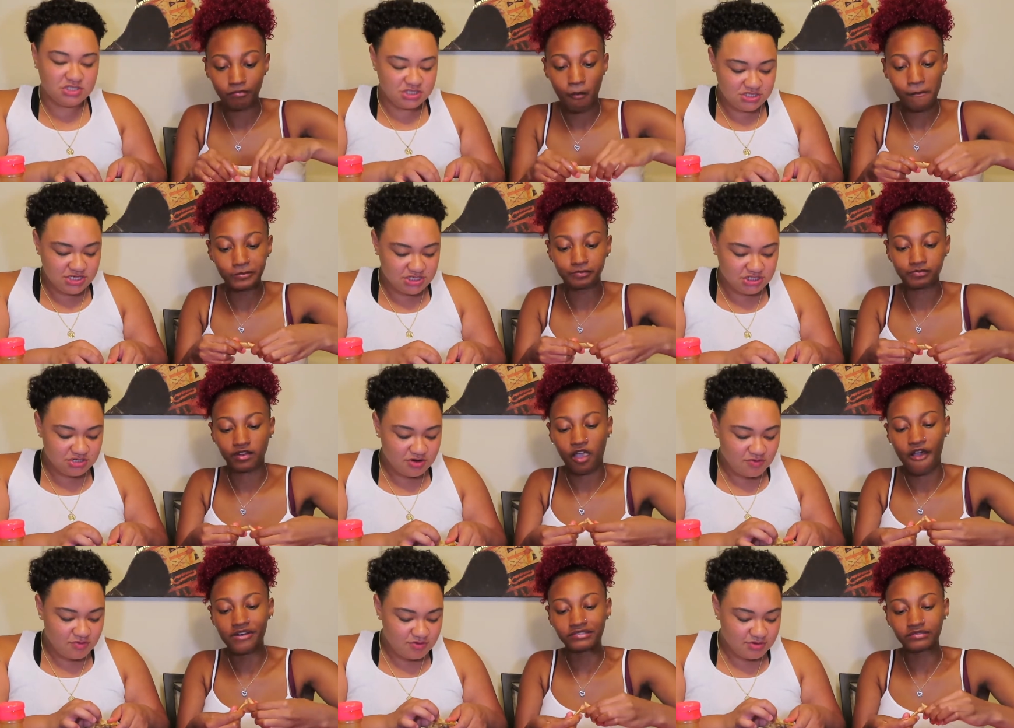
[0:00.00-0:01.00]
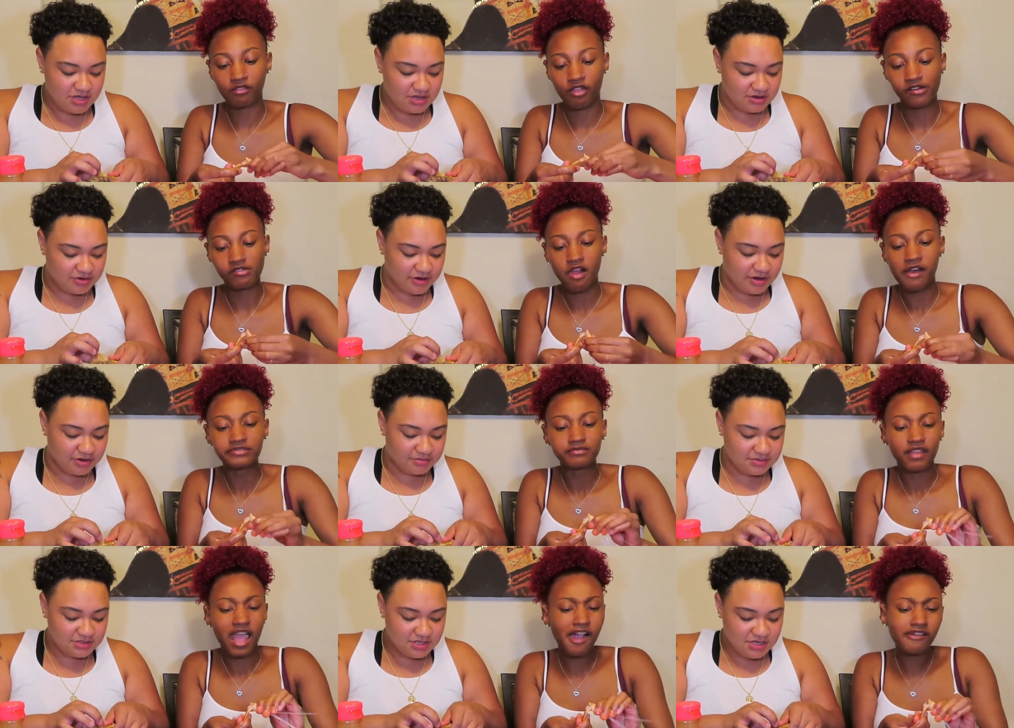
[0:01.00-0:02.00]
Speaker 1: but she said she don't want king crabs.
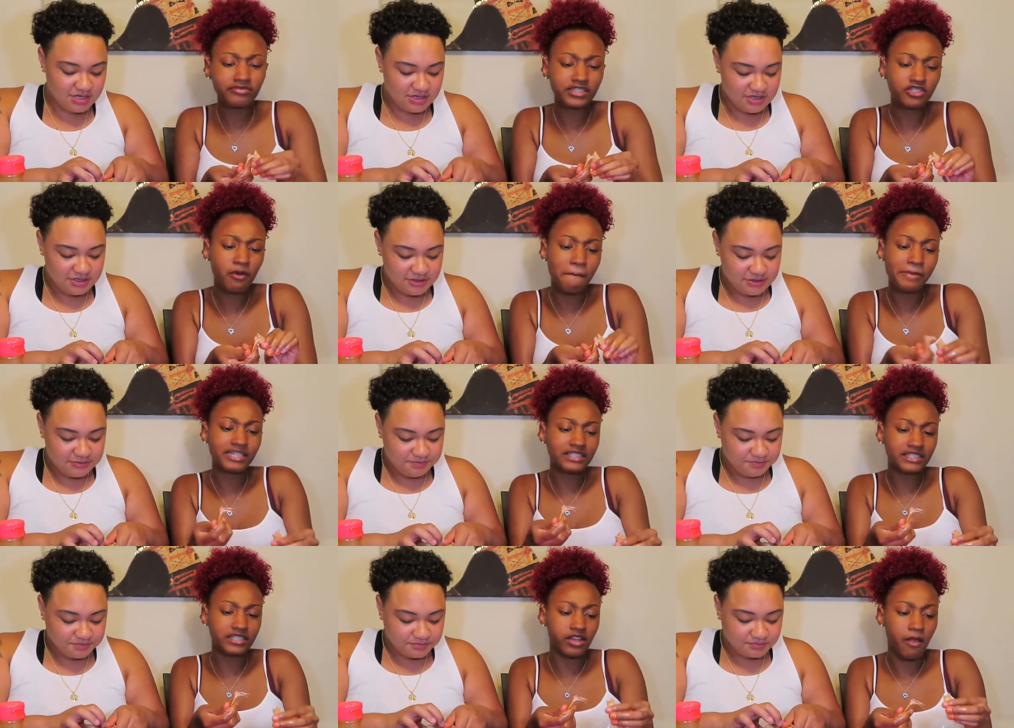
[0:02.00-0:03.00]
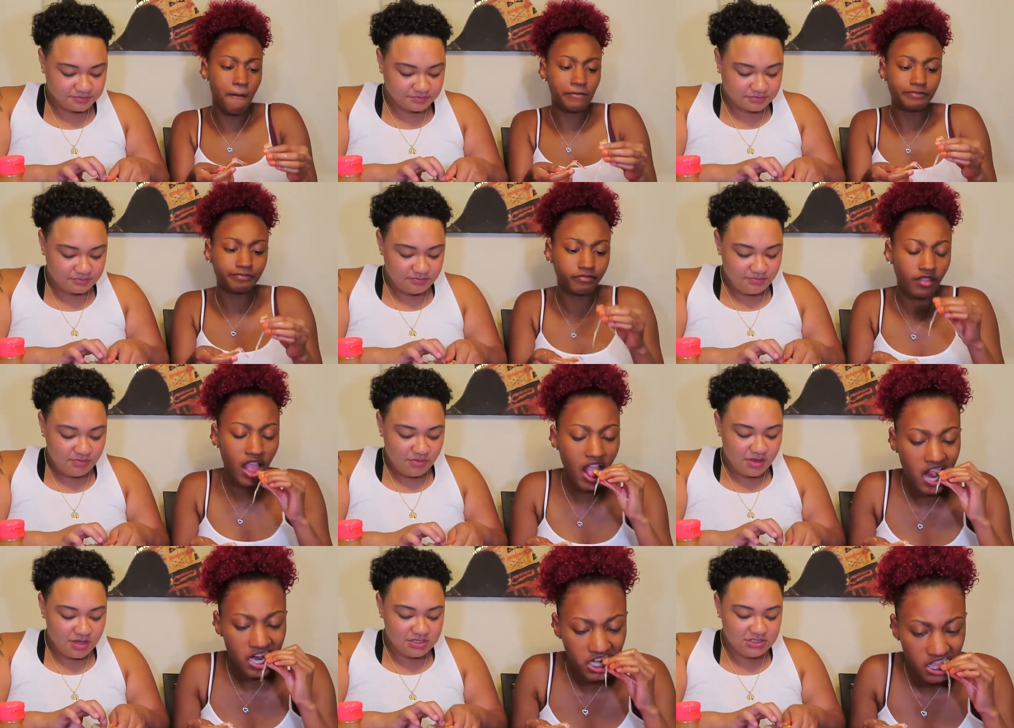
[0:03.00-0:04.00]
I do that's so big.
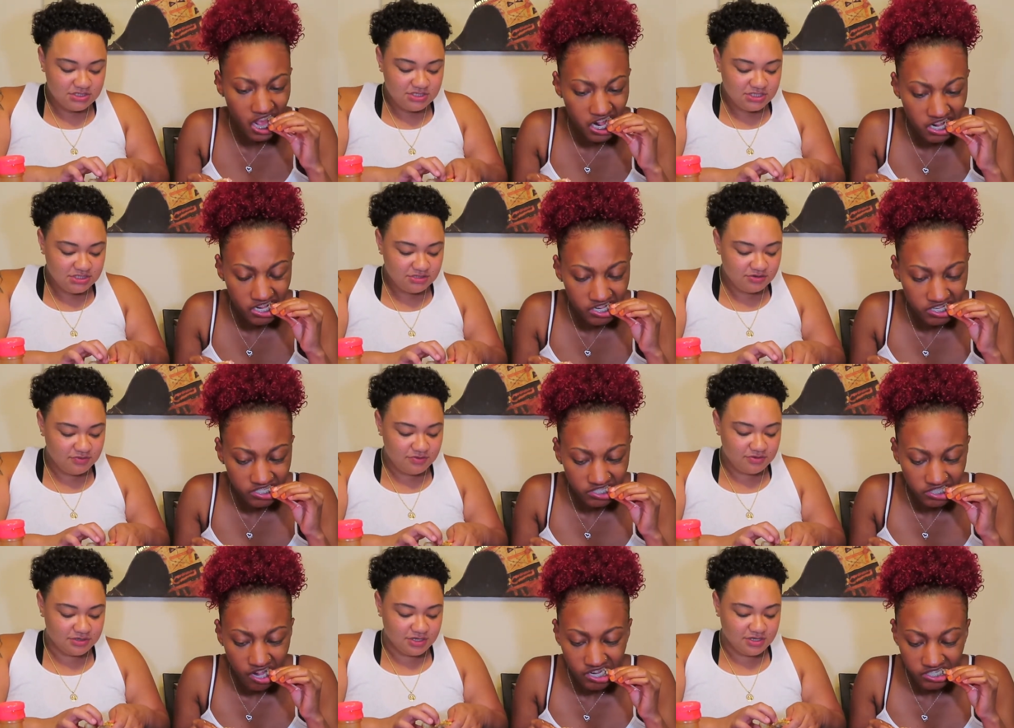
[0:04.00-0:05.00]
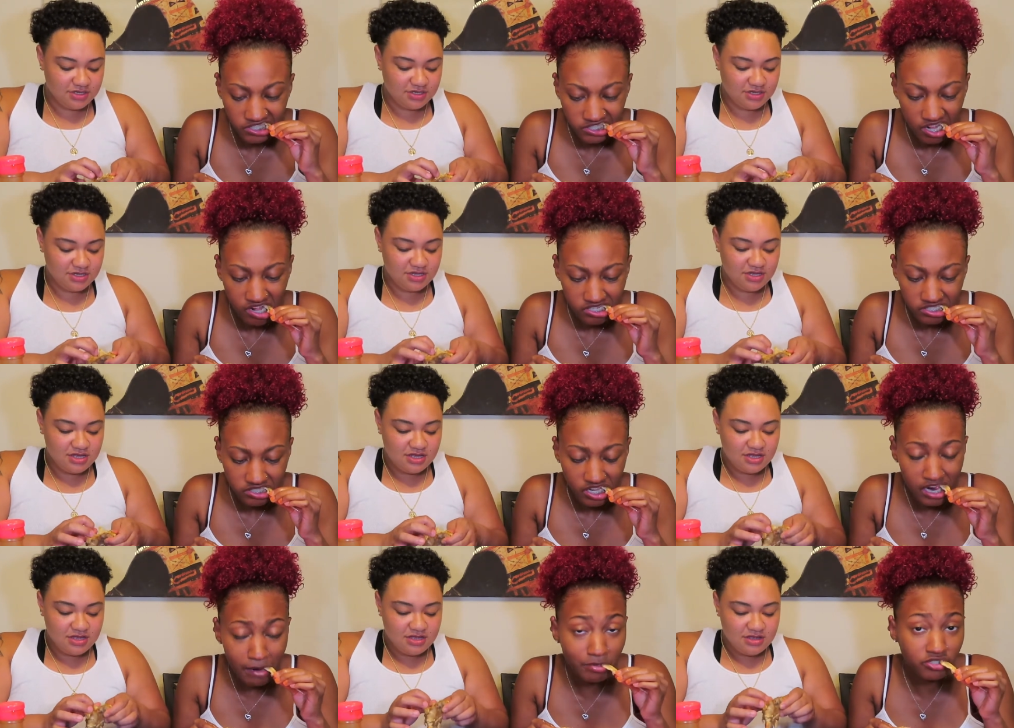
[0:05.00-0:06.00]
She said she don't want it.
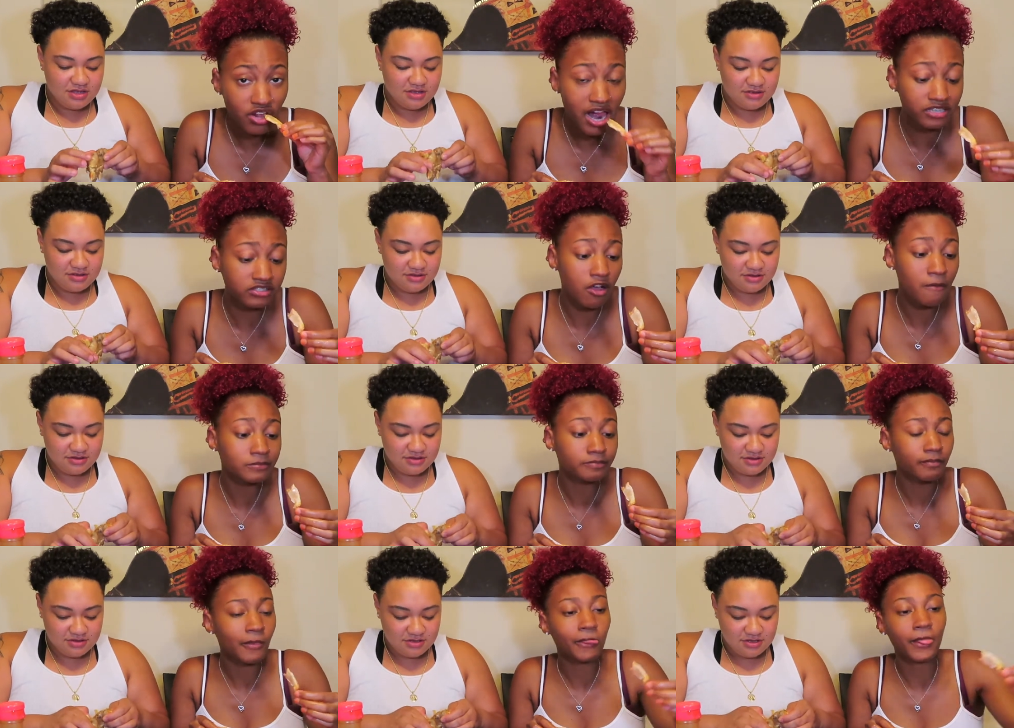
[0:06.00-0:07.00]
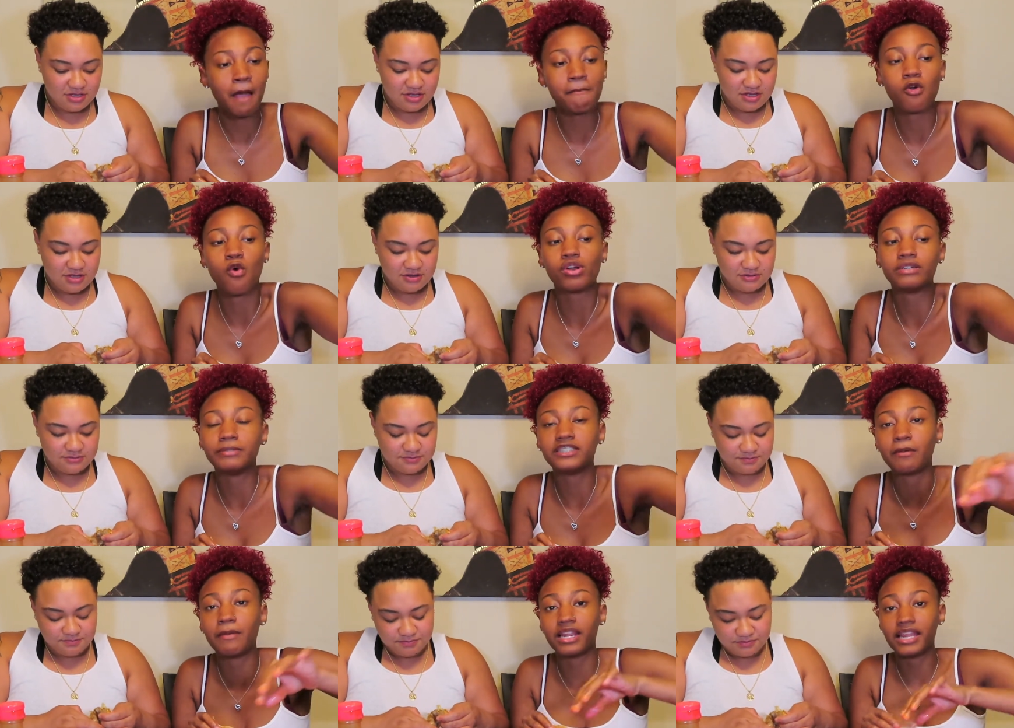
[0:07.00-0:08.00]
Speaker 2: I'm tired though. I'm gonna order me
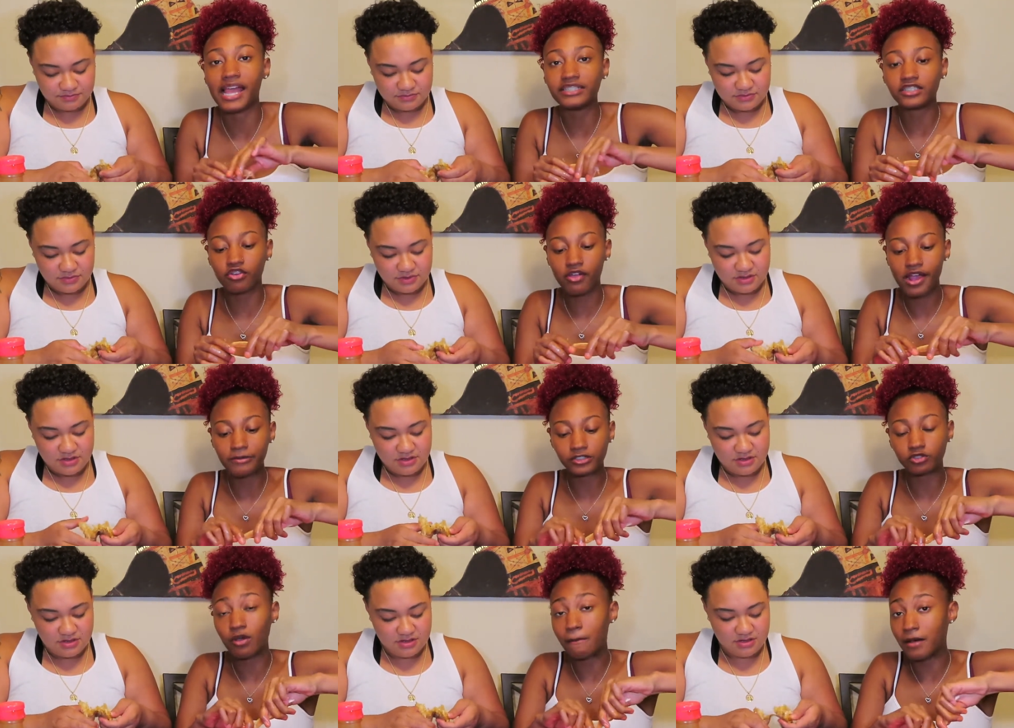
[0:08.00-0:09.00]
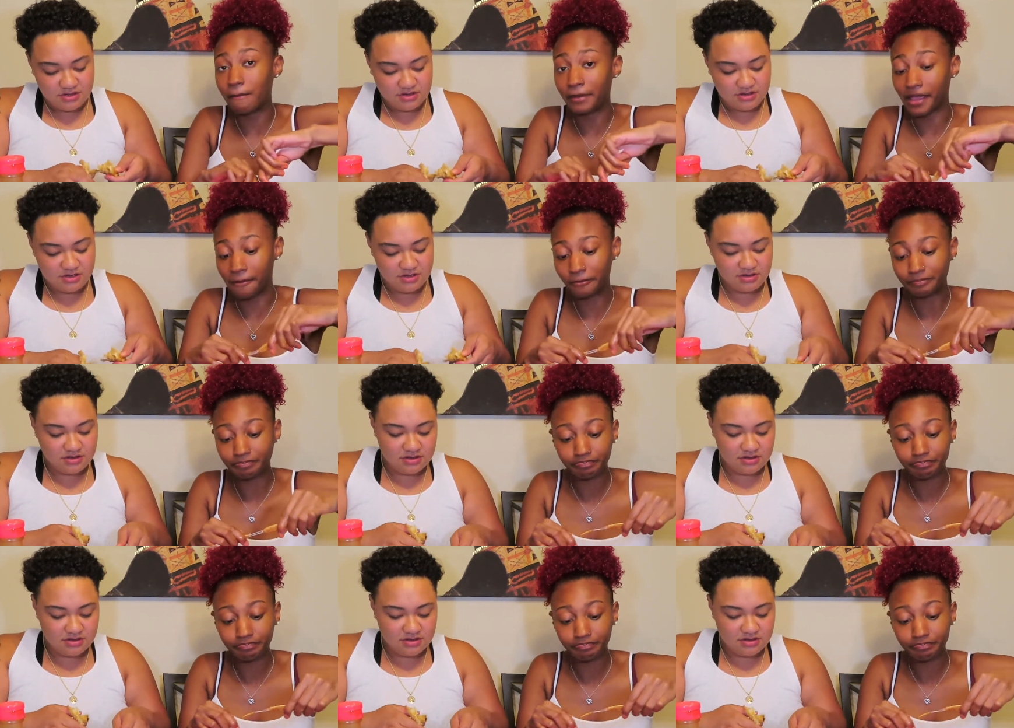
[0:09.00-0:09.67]
some Alaskan crabs and do a mukbang.